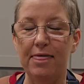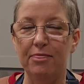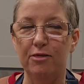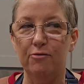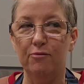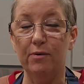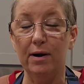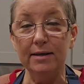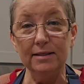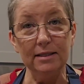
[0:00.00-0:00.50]
The
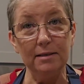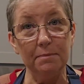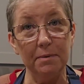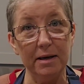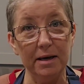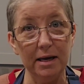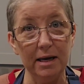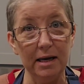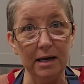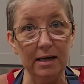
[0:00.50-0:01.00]

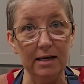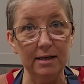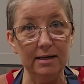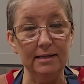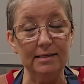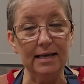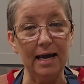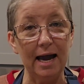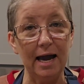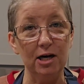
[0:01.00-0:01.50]
recipe
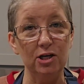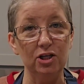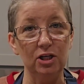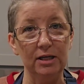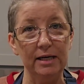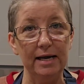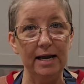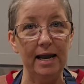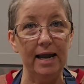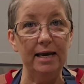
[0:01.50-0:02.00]
is
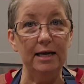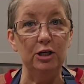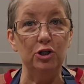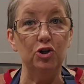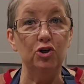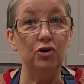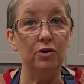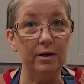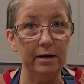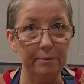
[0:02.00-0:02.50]
actually a
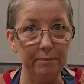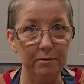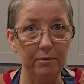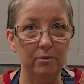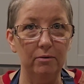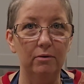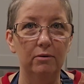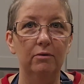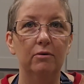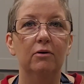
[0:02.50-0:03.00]

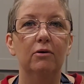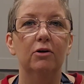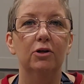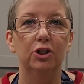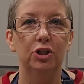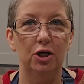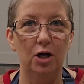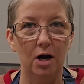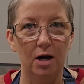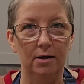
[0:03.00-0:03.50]
triple
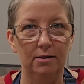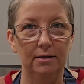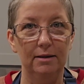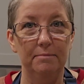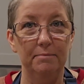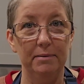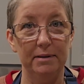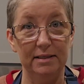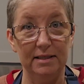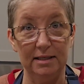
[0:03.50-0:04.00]

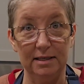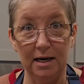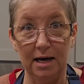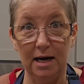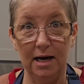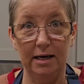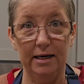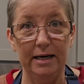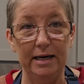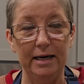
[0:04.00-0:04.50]
chocolate
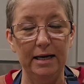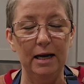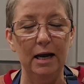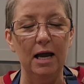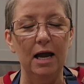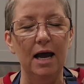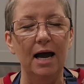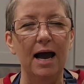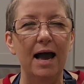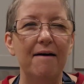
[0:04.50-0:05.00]
biscotti.
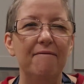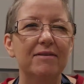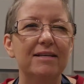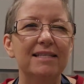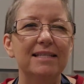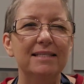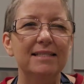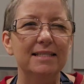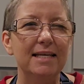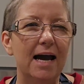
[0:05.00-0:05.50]
I haven't
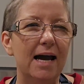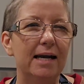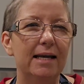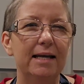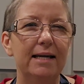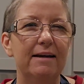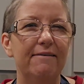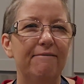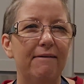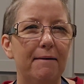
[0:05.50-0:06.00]

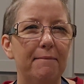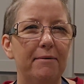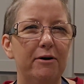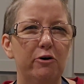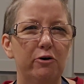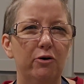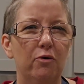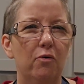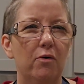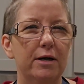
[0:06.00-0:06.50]
decided if I'm
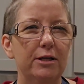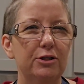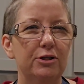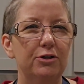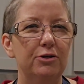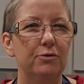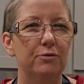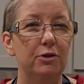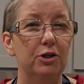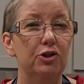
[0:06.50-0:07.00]
going to
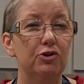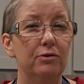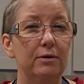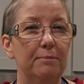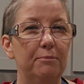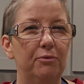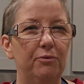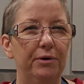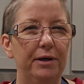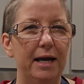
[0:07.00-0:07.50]
do the
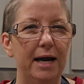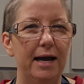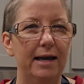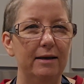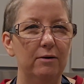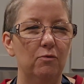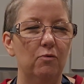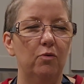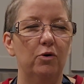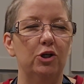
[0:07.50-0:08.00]
triple yet,
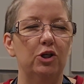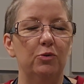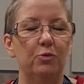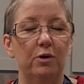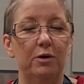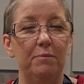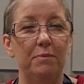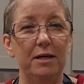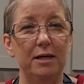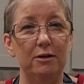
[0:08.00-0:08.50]
which
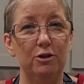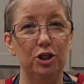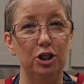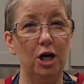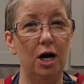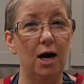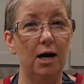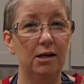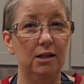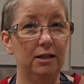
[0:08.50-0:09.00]
would be a
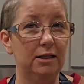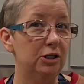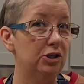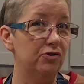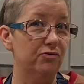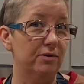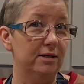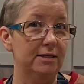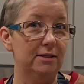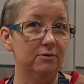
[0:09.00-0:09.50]
chocolate
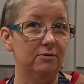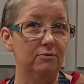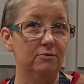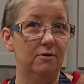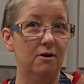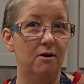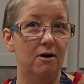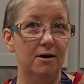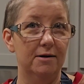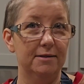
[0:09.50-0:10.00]

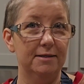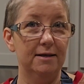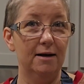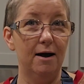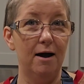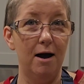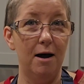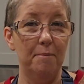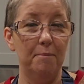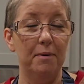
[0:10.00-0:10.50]
drizzle on
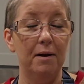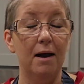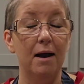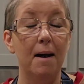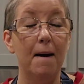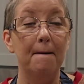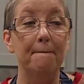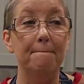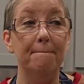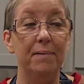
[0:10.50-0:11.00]
top,
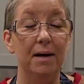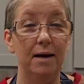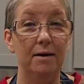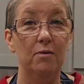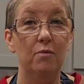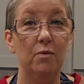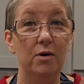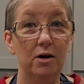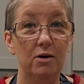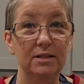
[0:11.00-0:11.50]
but
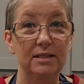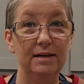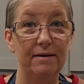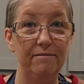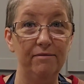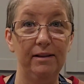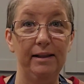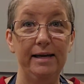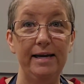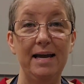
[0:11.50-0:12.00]
we are
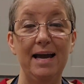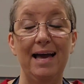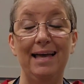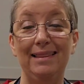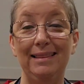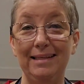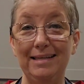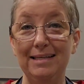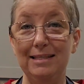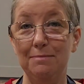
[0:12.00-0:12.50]
definitely
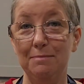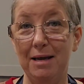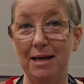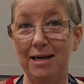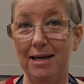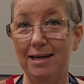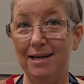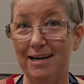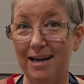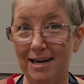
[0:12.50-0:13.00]
at least
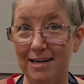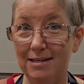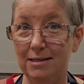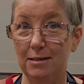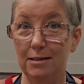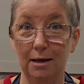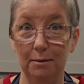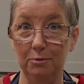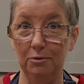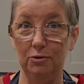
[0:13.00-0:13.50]
making a
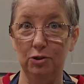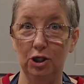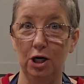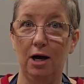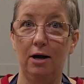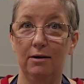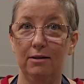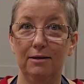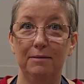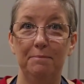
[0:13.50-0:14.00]
double
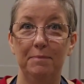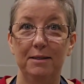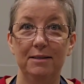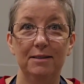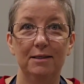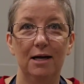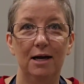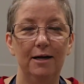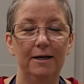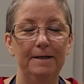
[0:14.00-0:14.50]
chocolate
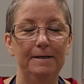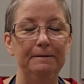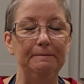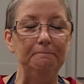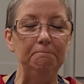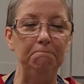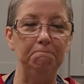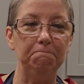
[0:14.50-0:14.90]
biscotti.